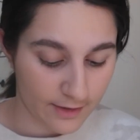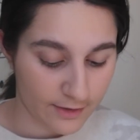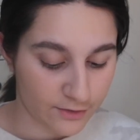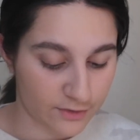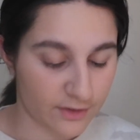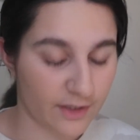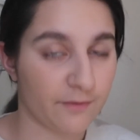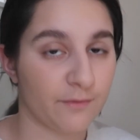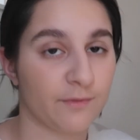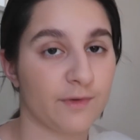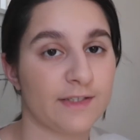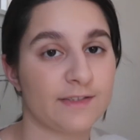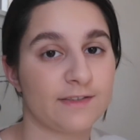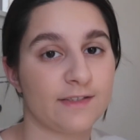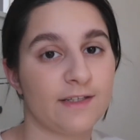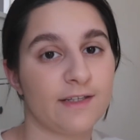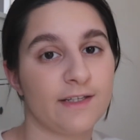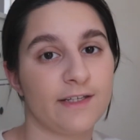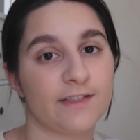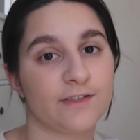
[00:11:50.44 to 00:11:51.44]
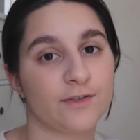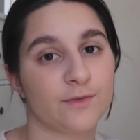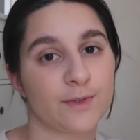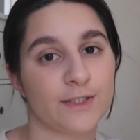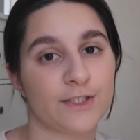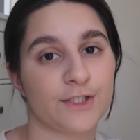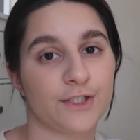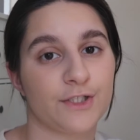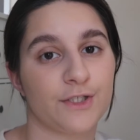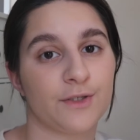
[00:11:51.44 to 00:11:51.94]
So I recently
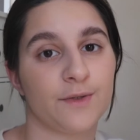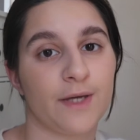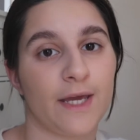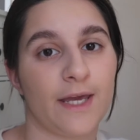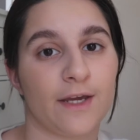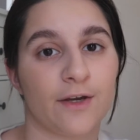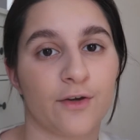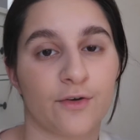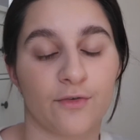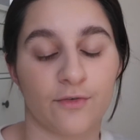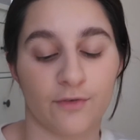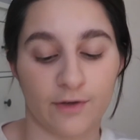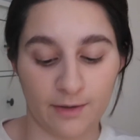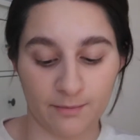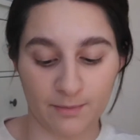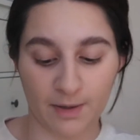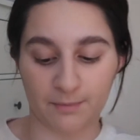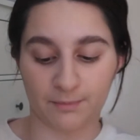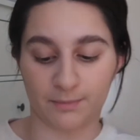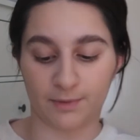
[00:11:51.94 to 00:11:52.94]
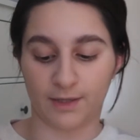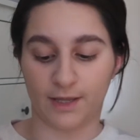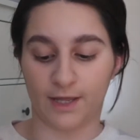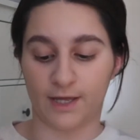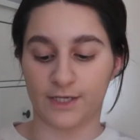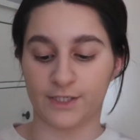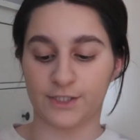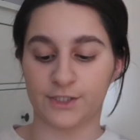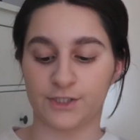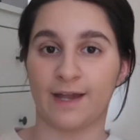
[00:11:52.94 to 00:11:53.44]
switched to a cream
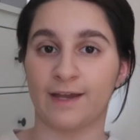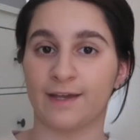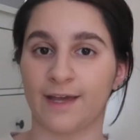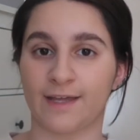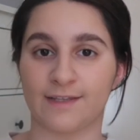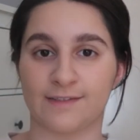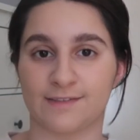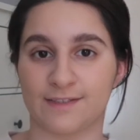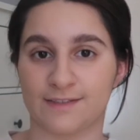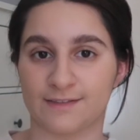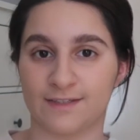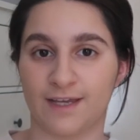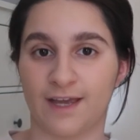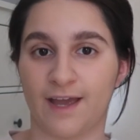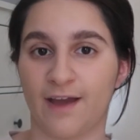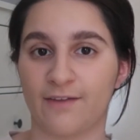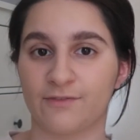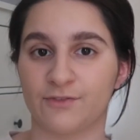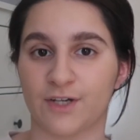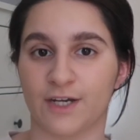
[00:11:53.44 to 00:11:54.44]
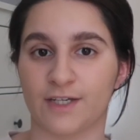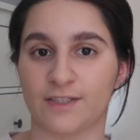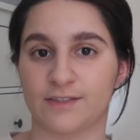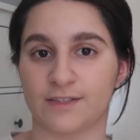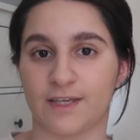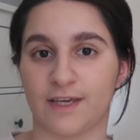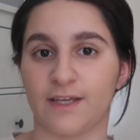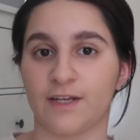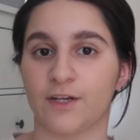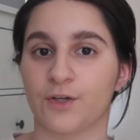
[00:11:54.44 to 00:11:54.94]
blush. Again, since I have dry
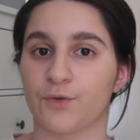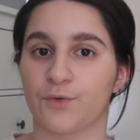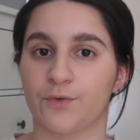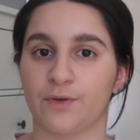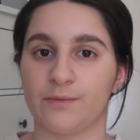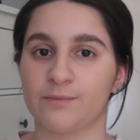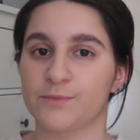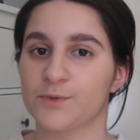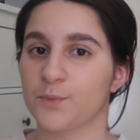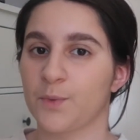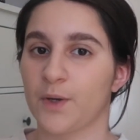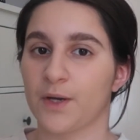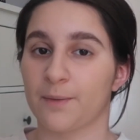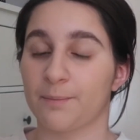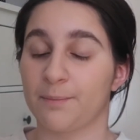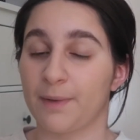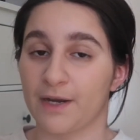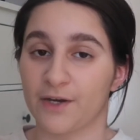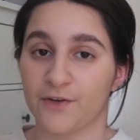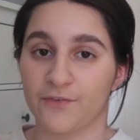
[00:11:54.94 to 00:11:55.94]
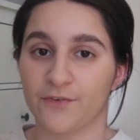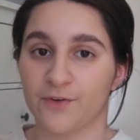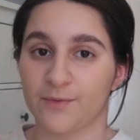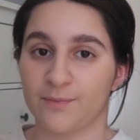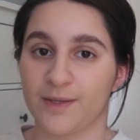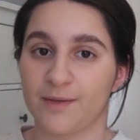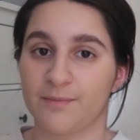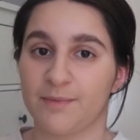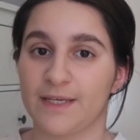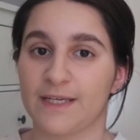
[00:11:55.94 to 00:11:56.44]
skin, creams work better for
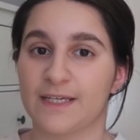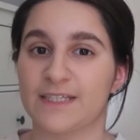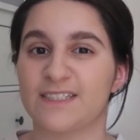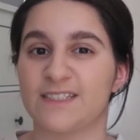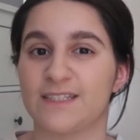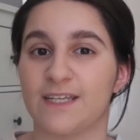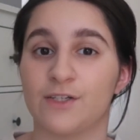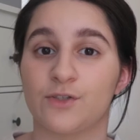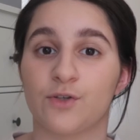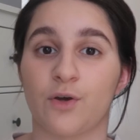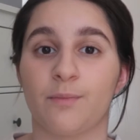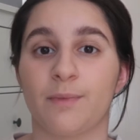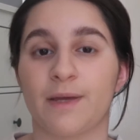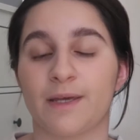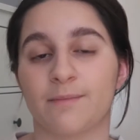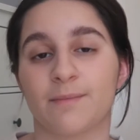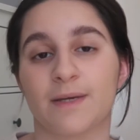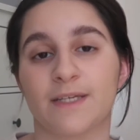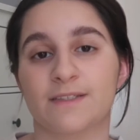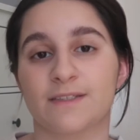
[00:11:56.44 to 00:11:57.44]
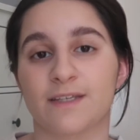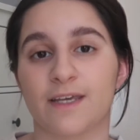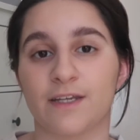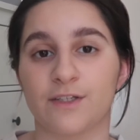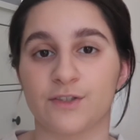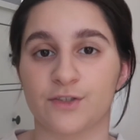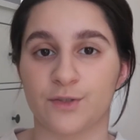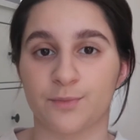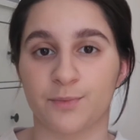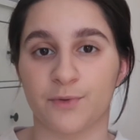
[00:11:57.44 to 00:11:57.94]
me because they don't make my
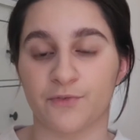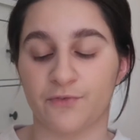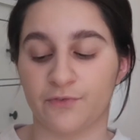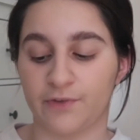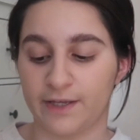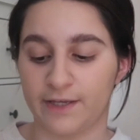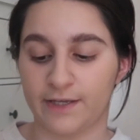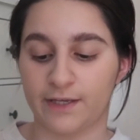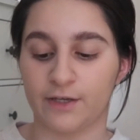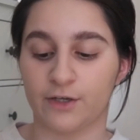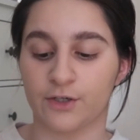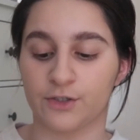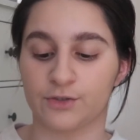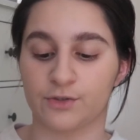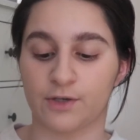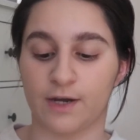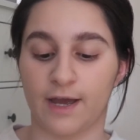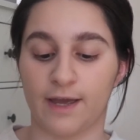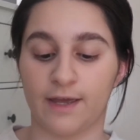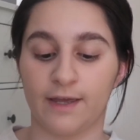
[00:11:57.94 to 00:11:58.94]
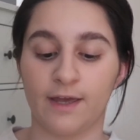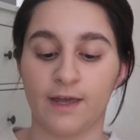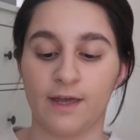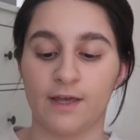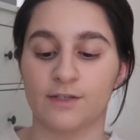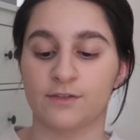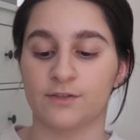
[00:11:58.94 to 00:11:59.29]
skin super flaky or dry.